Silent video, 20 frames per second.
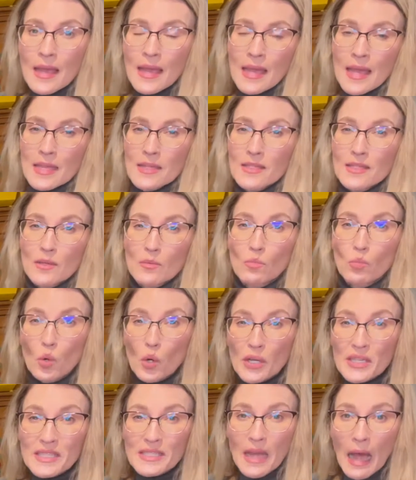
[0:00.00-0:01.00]
and some
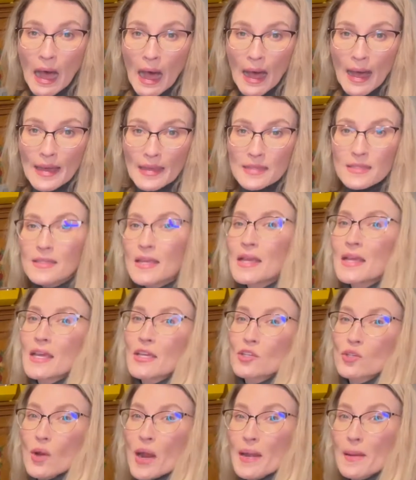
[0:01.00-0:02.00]
wood dyes
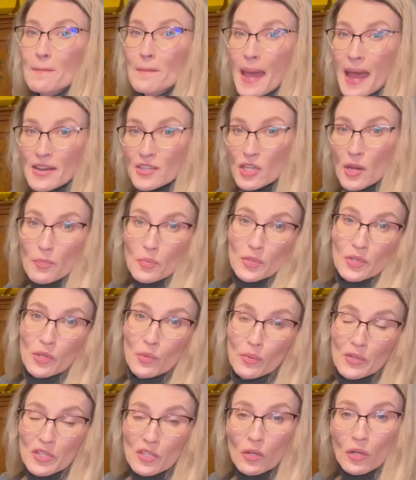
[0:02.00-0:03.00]
and try to match up with the
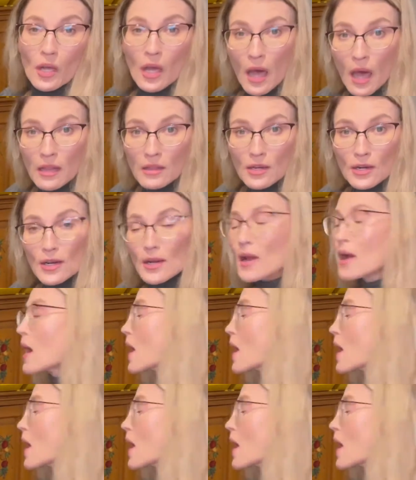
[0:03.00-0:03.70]
original color.